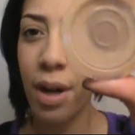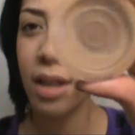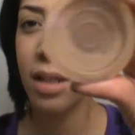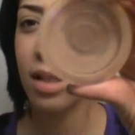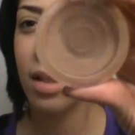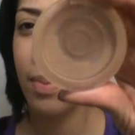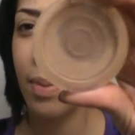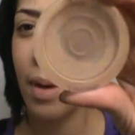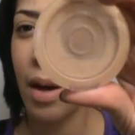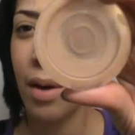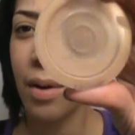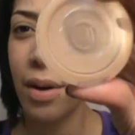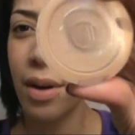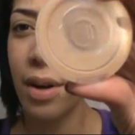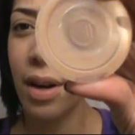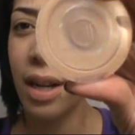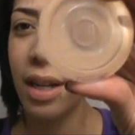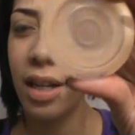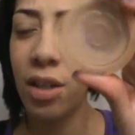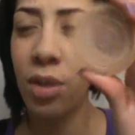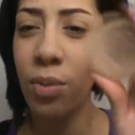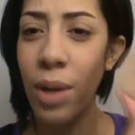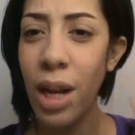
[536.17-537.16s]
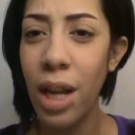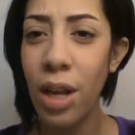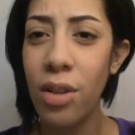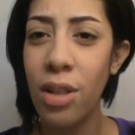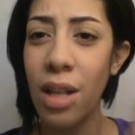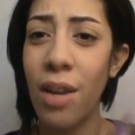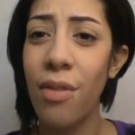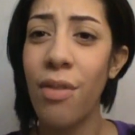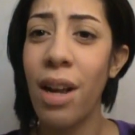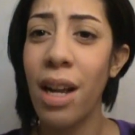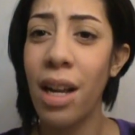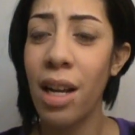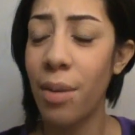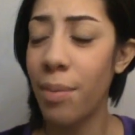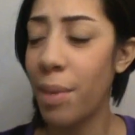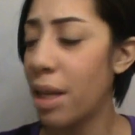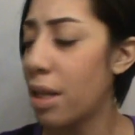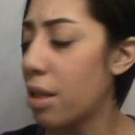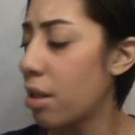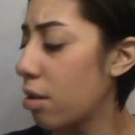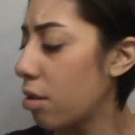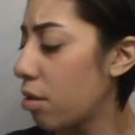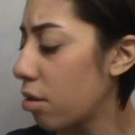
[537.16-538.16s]
Pressed Powder, and this is what I use on a regular
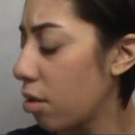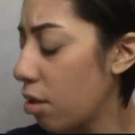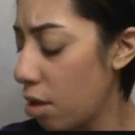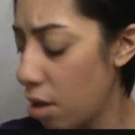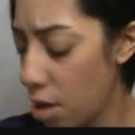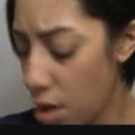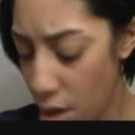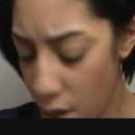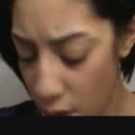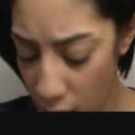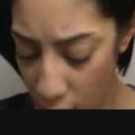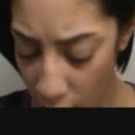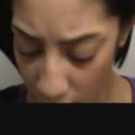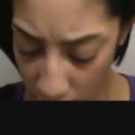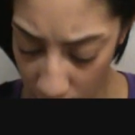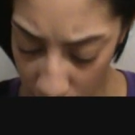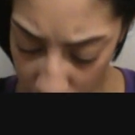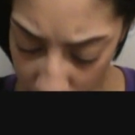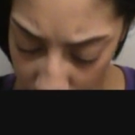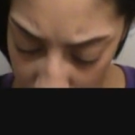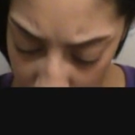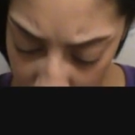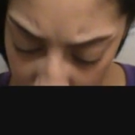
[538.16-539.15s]
basis, and this